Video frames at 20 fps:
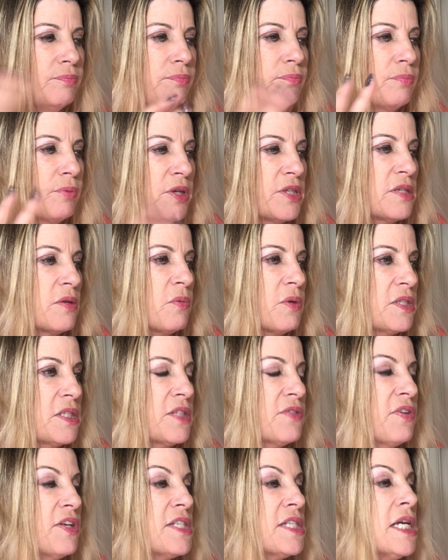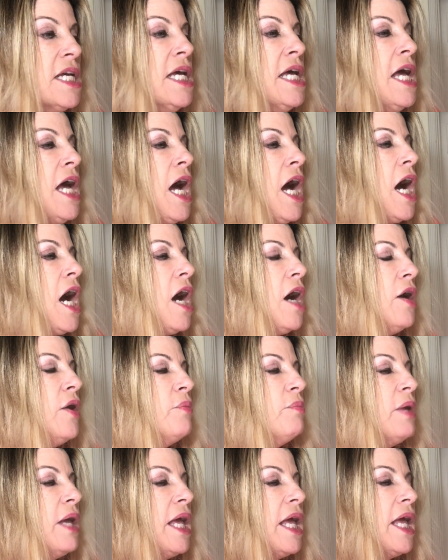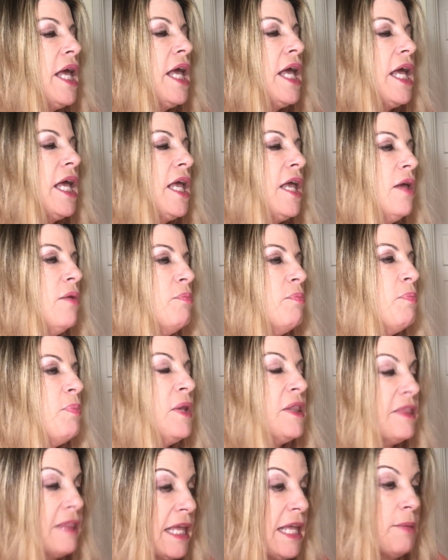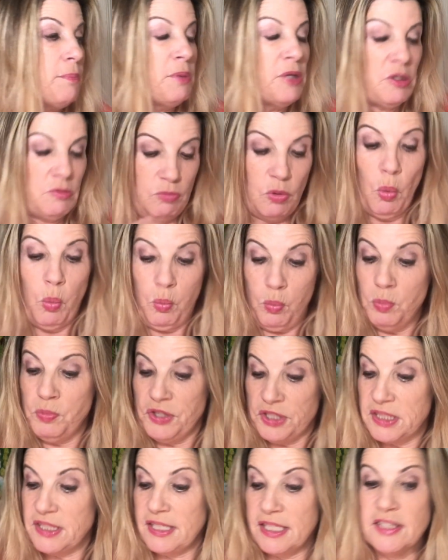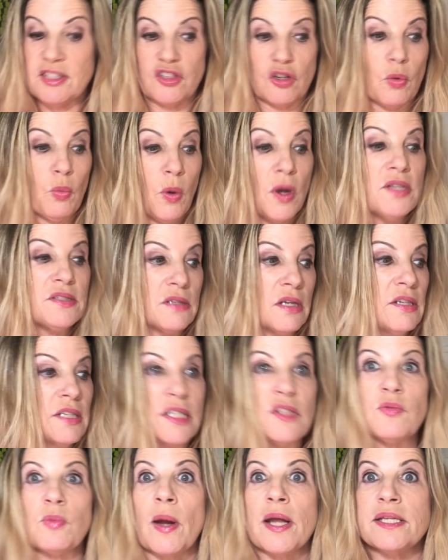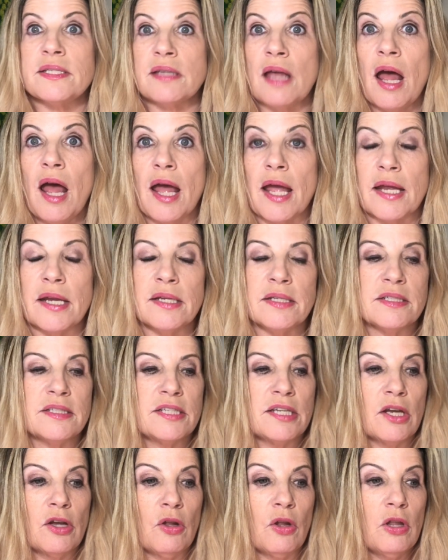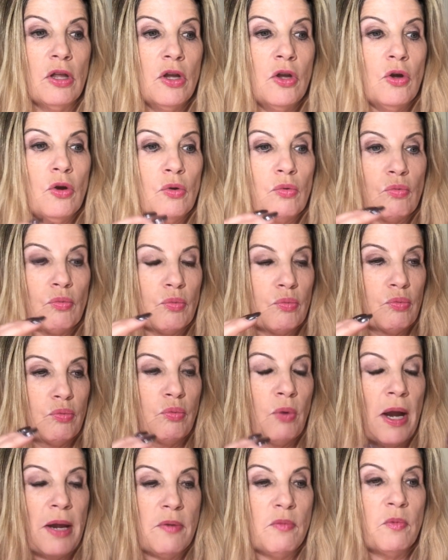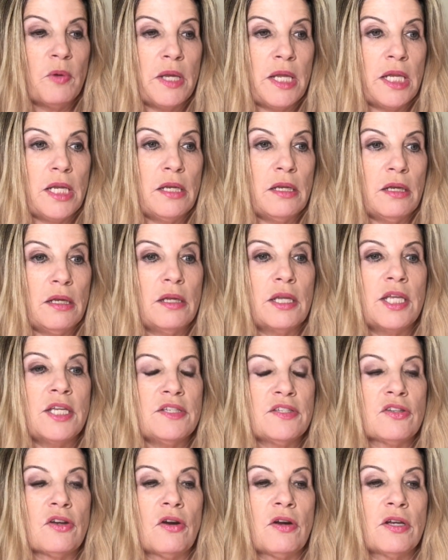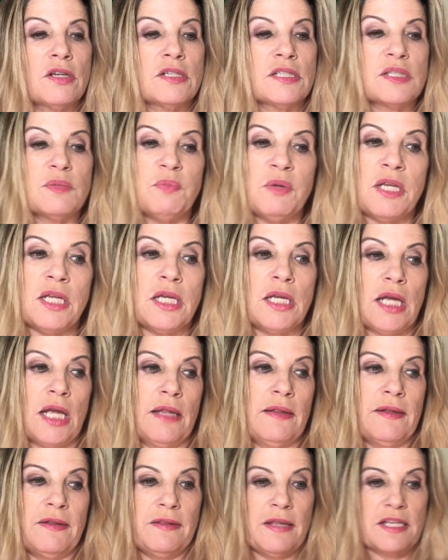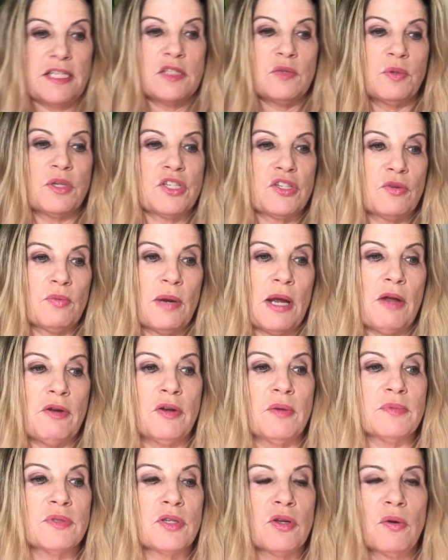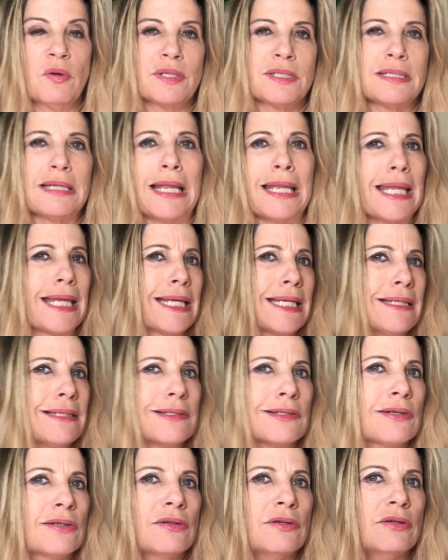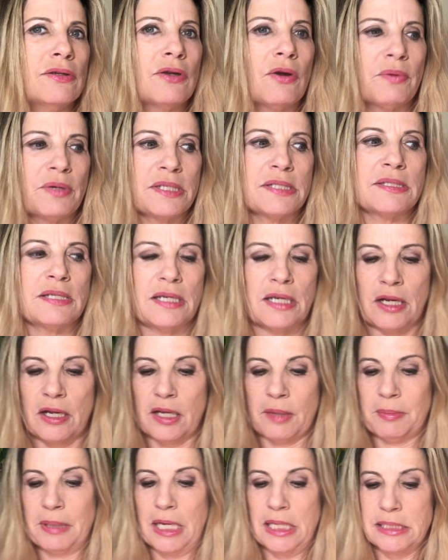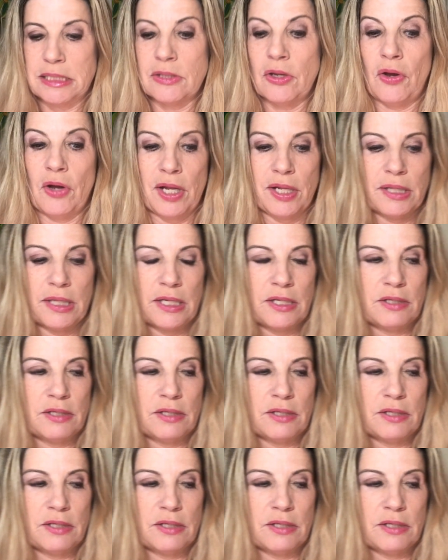President what's-his-face. But the sister was on his right side until right when he started to speak, and then they switched around him. So it's not like he's going senile. I mean, I saw it.